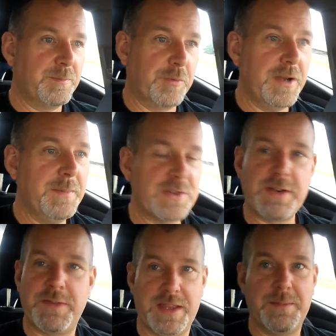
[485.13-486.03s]
Pretty much
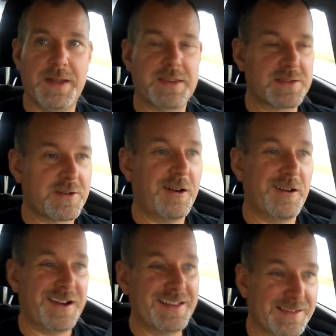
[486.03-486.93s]
everything about this
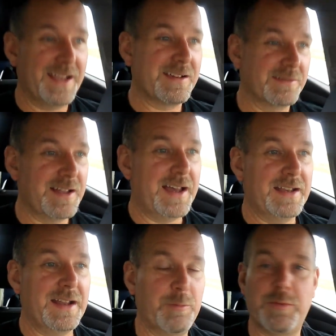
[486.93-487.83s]
car I like a lot,
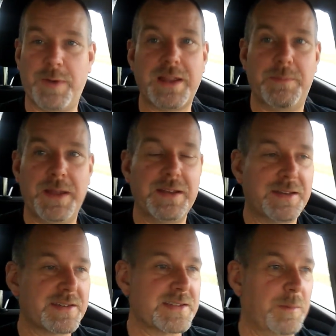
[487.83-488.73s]
and I would recommend it
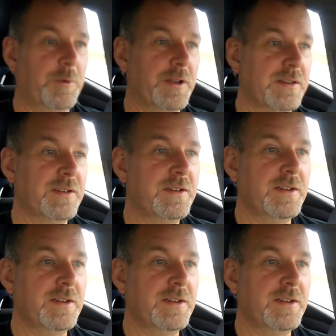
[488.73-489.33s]
to someone,